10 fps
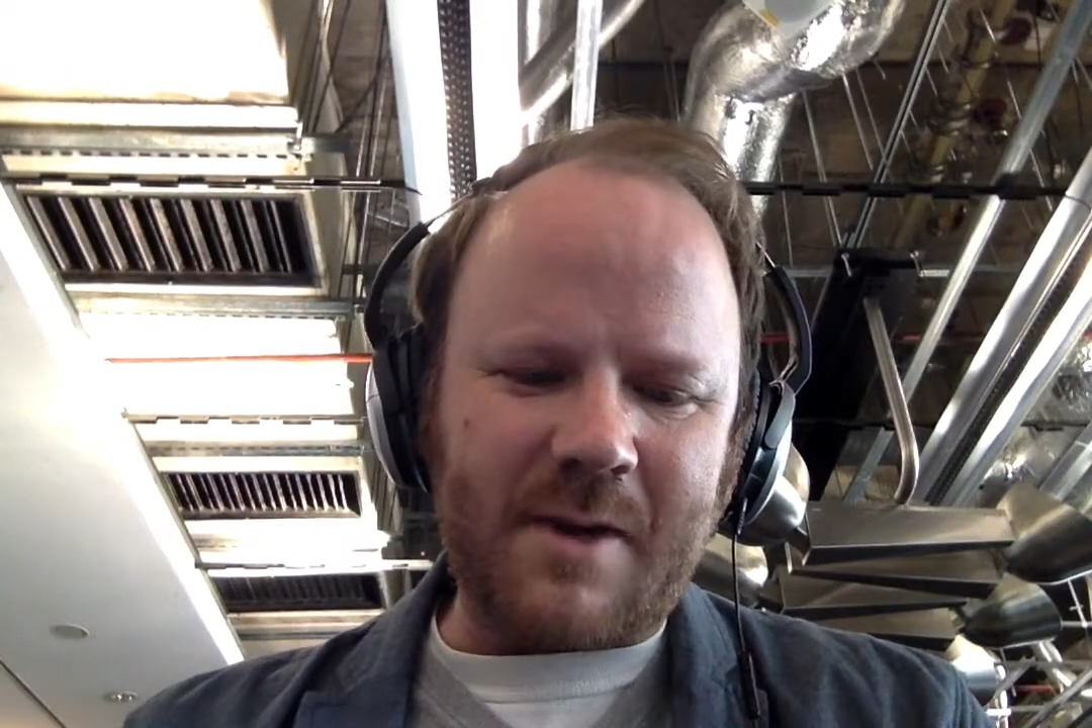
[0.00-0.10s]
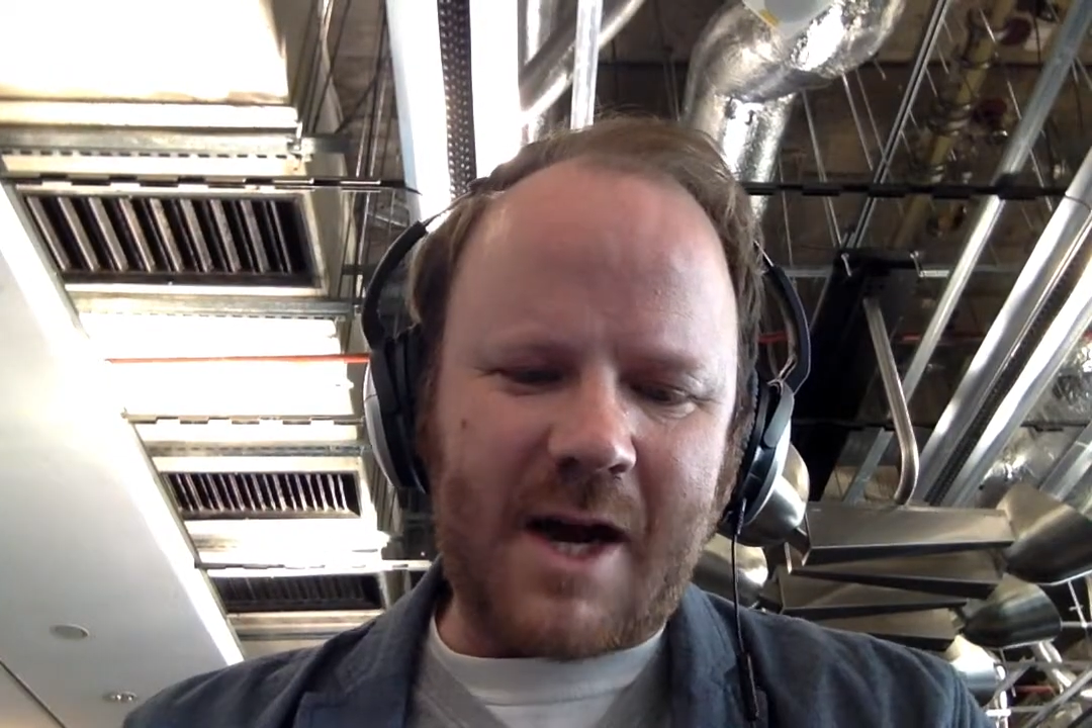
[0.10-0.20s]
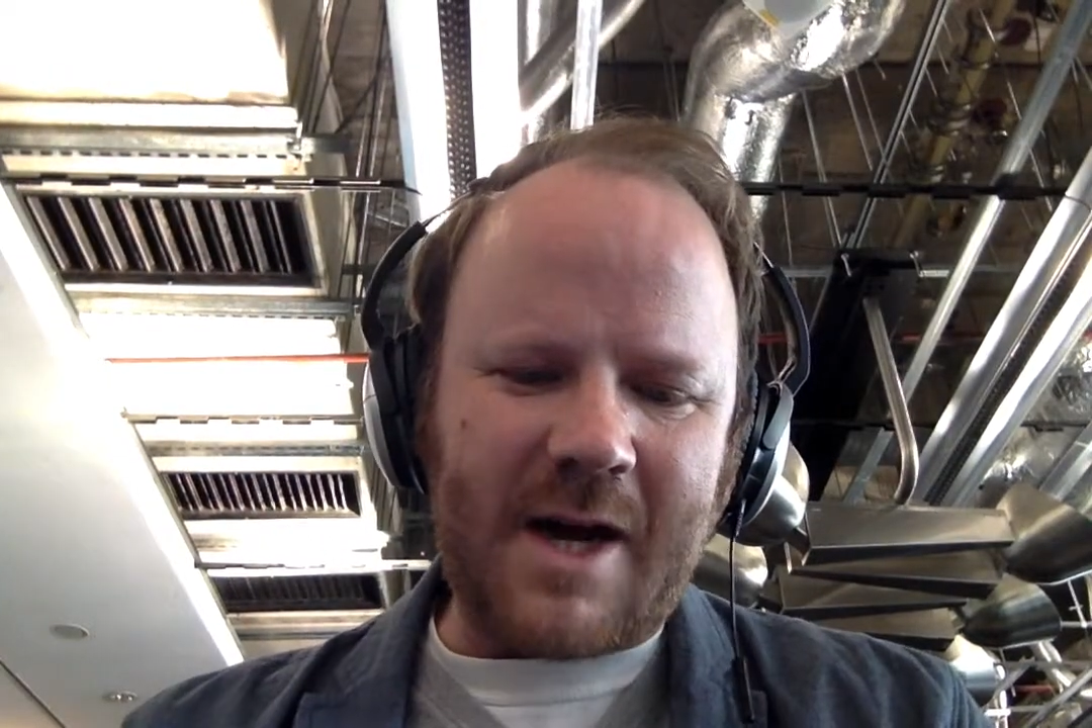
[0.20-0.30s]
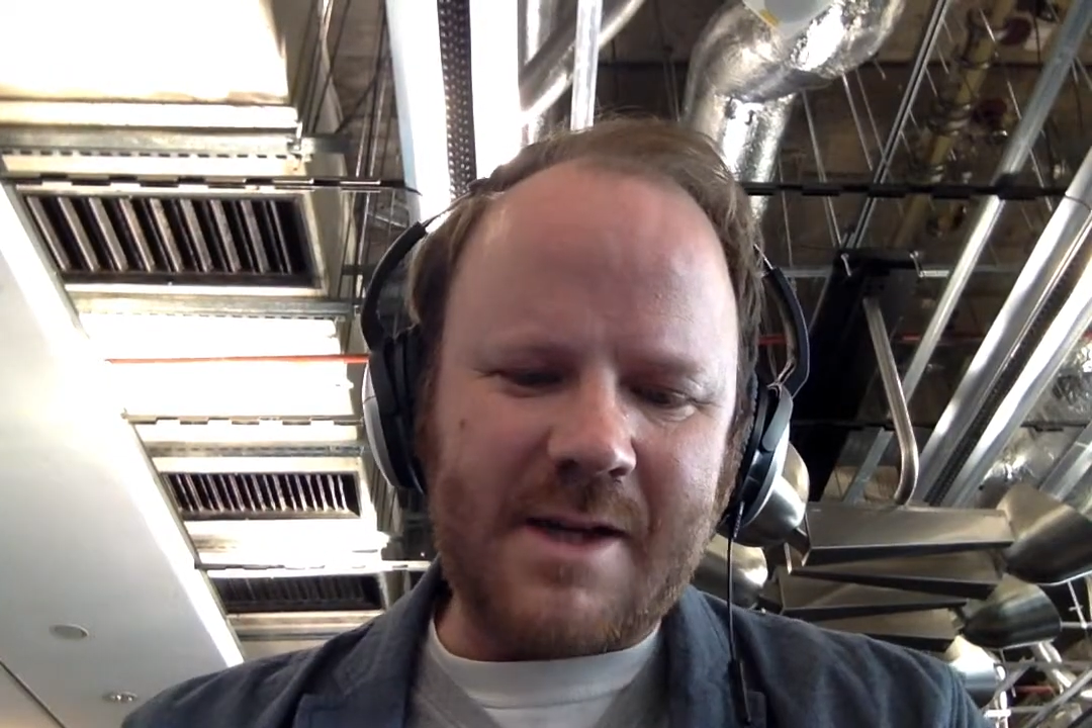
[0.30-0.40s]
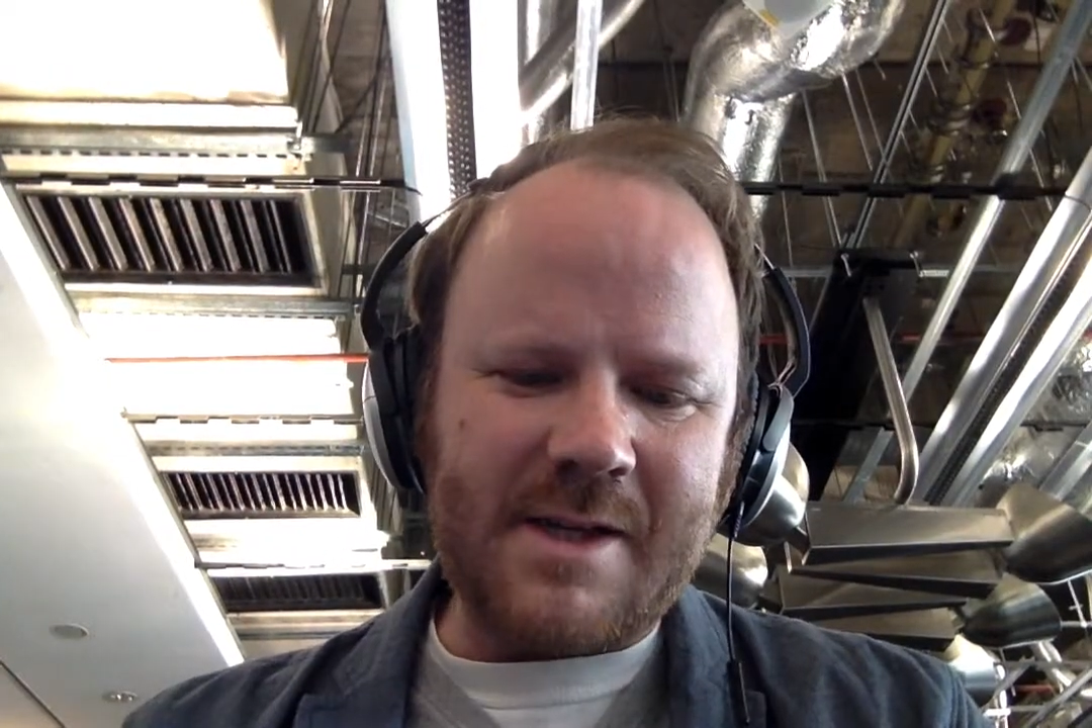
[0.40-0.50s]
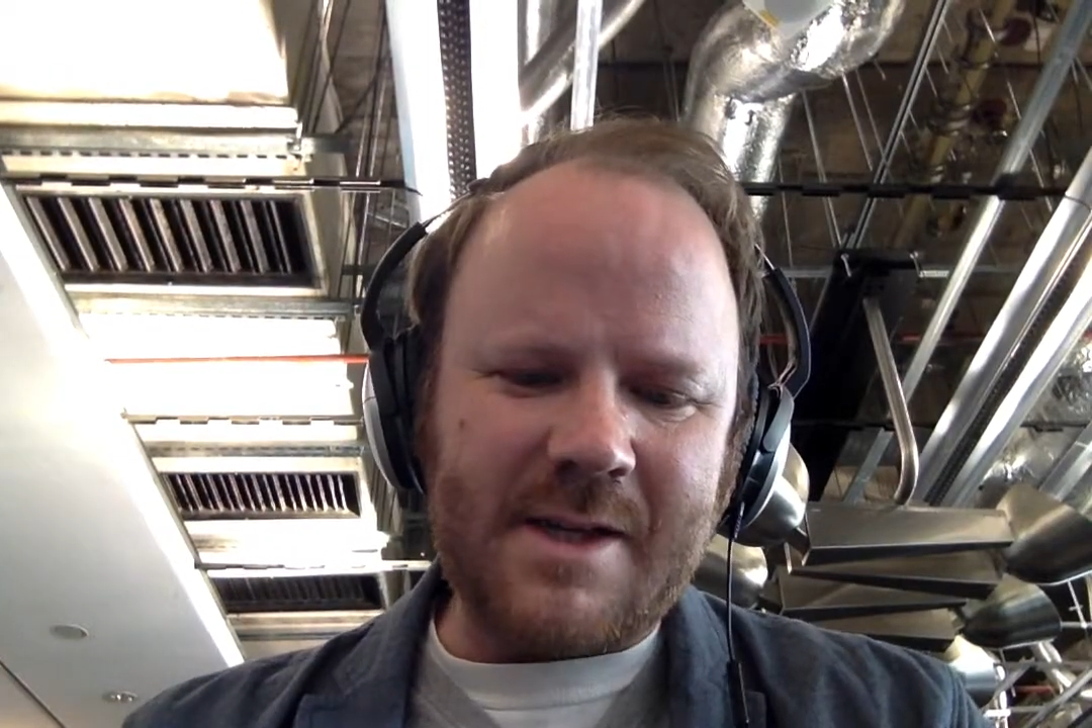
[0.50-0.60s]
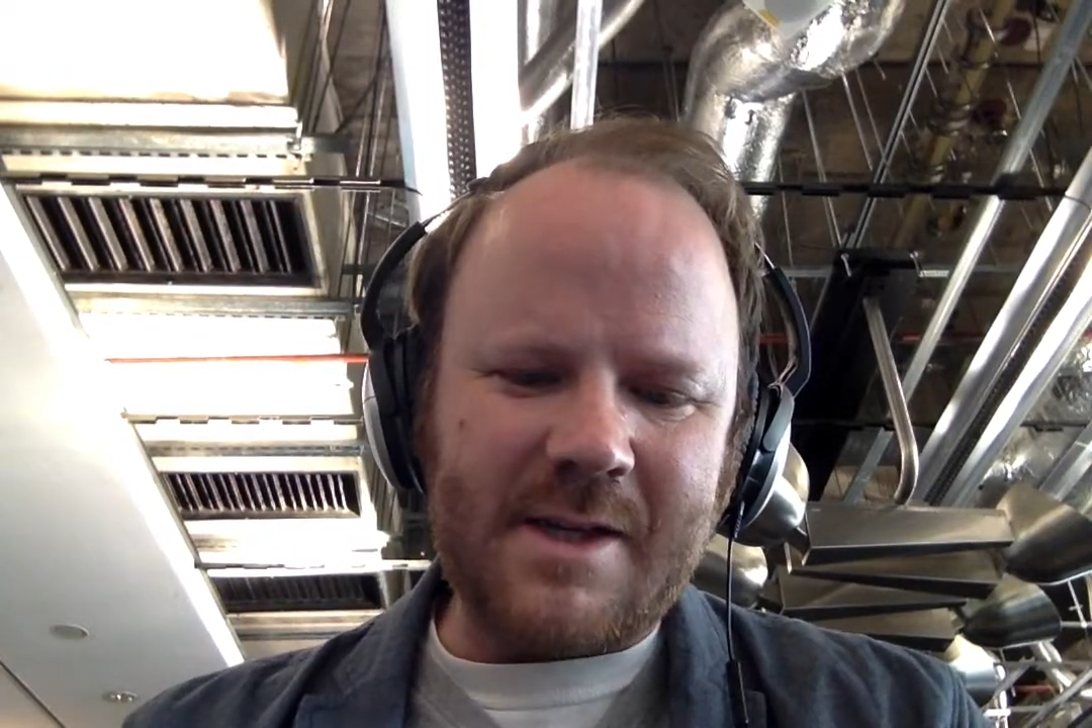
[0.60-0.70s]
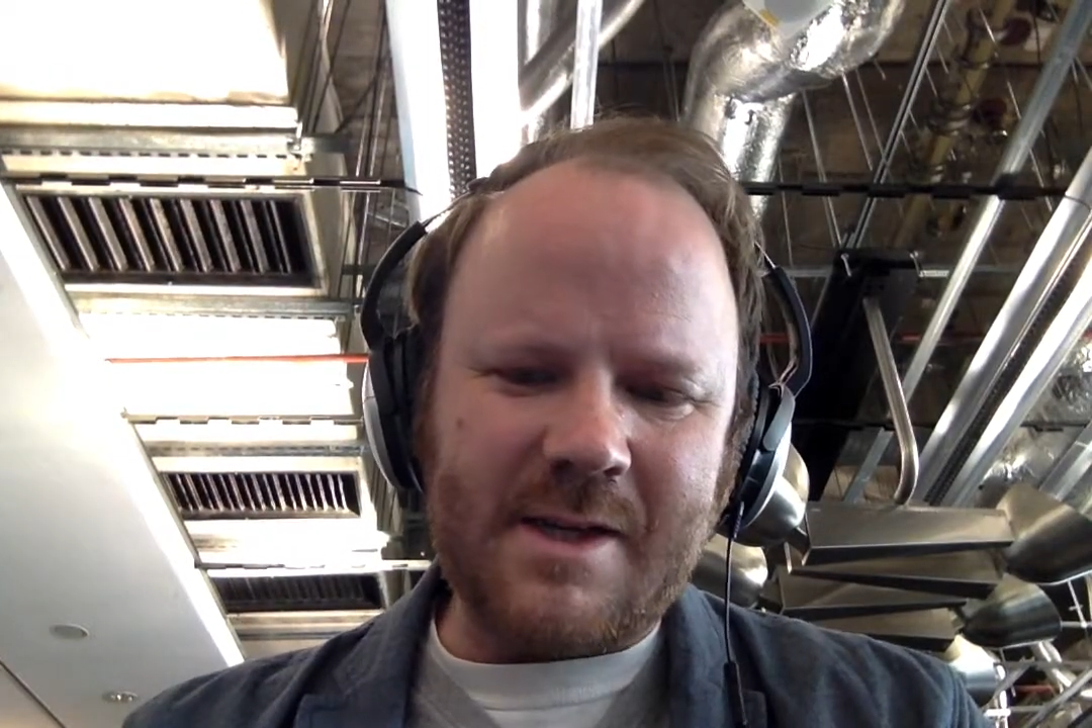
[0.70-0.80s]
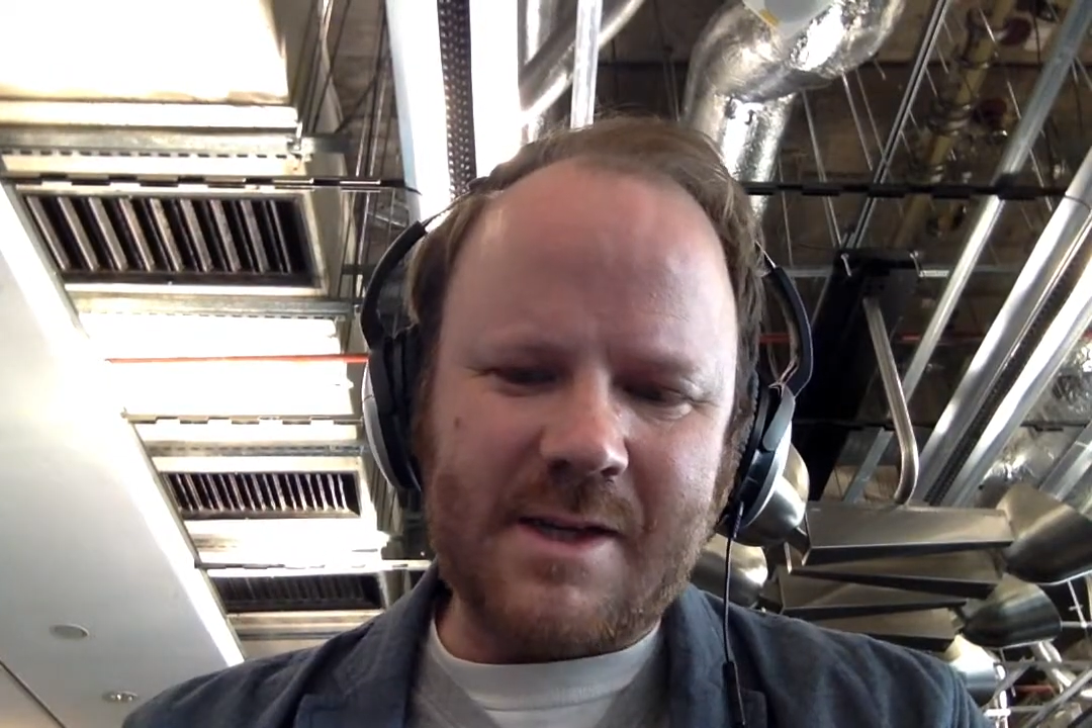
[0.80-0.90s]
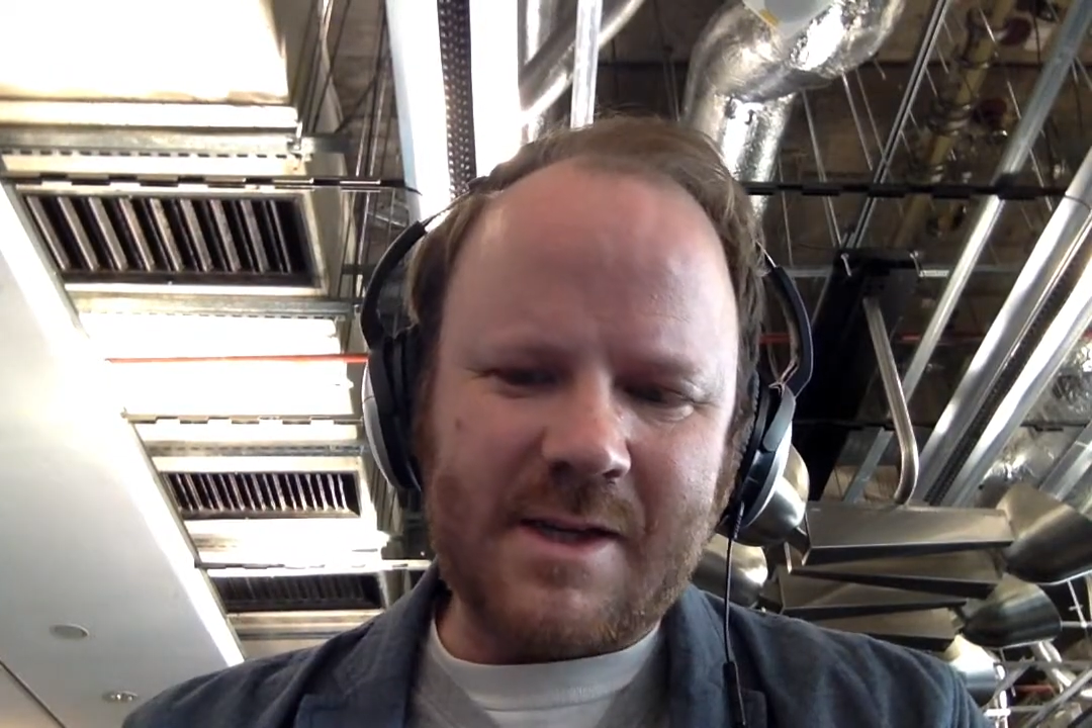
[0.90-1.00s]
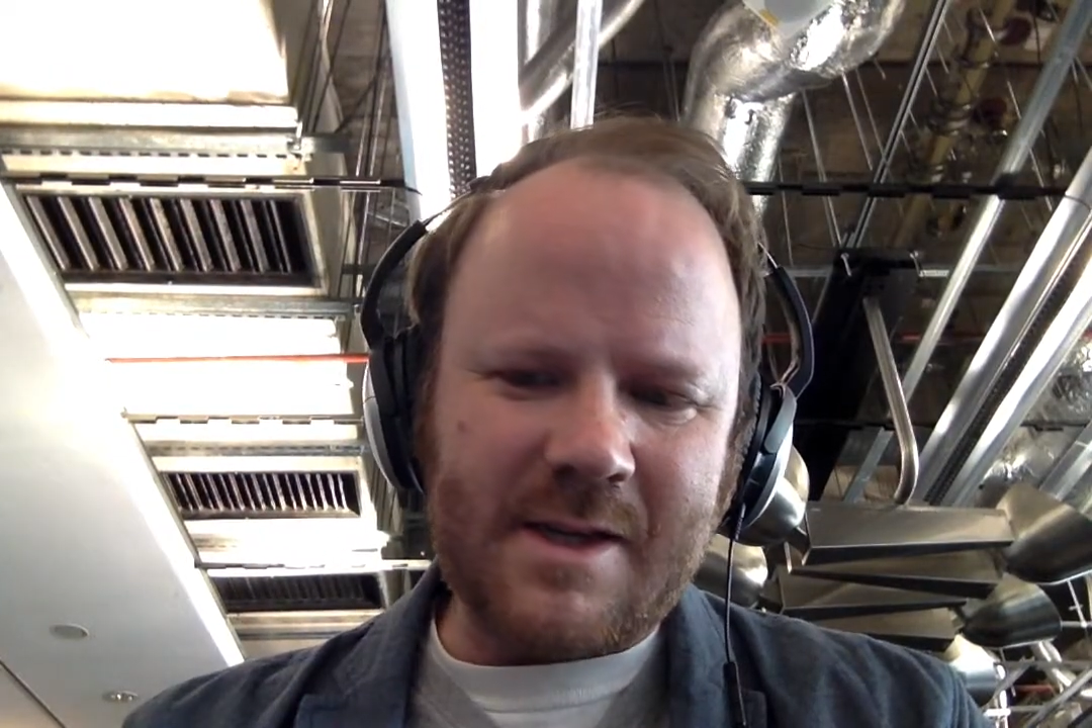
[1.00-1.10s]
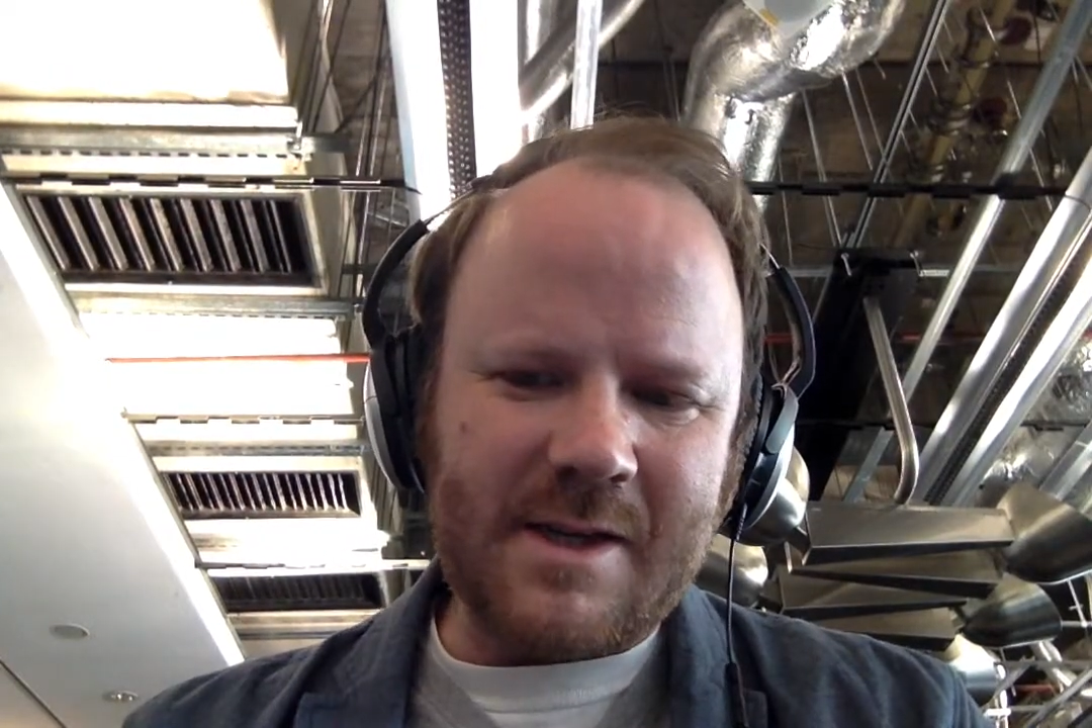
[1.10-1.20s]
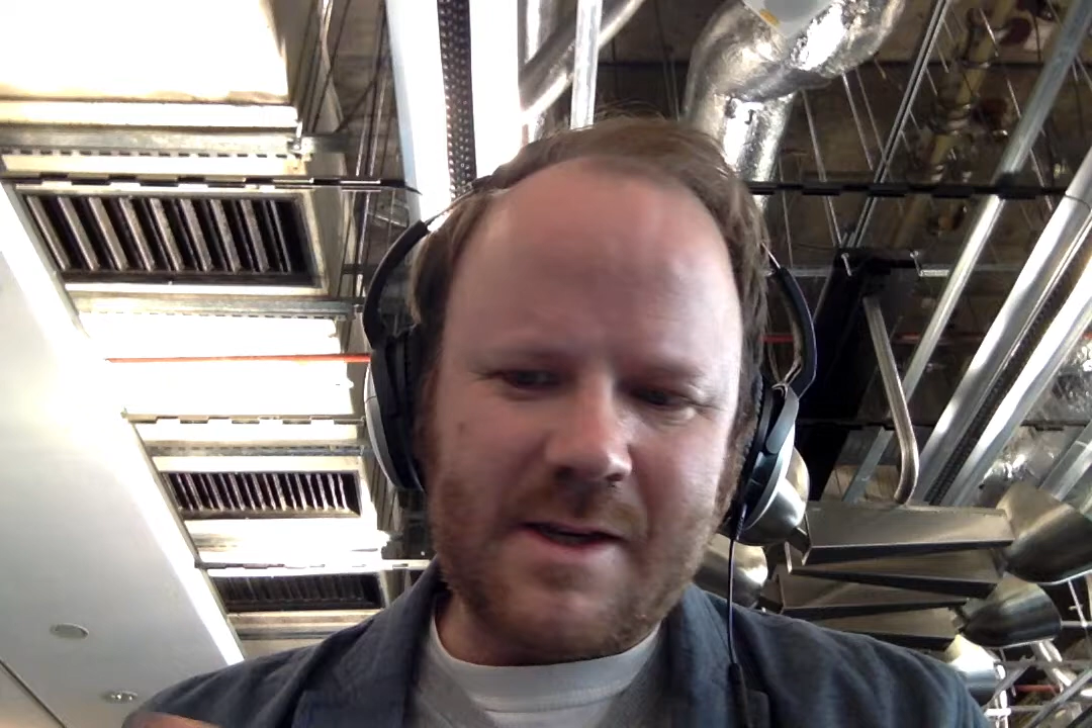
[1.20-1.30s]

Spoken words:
constants.